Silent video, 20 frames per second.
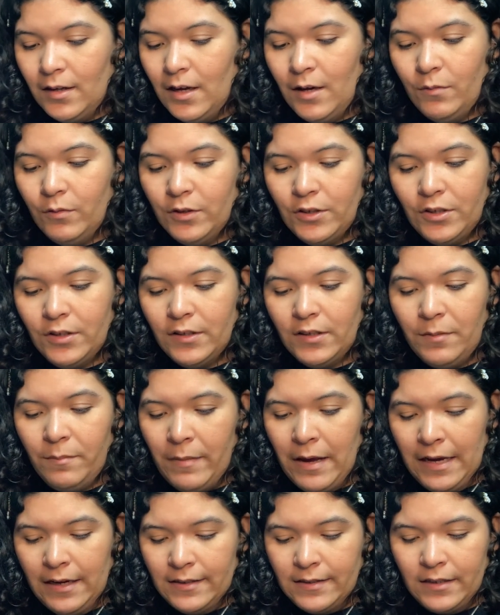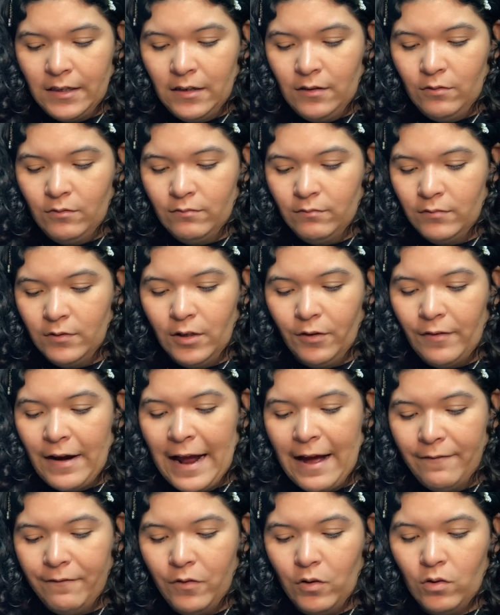it was just amazing, the
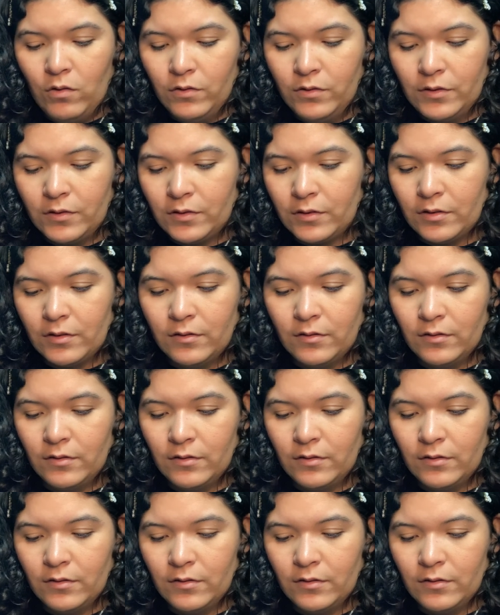raffles.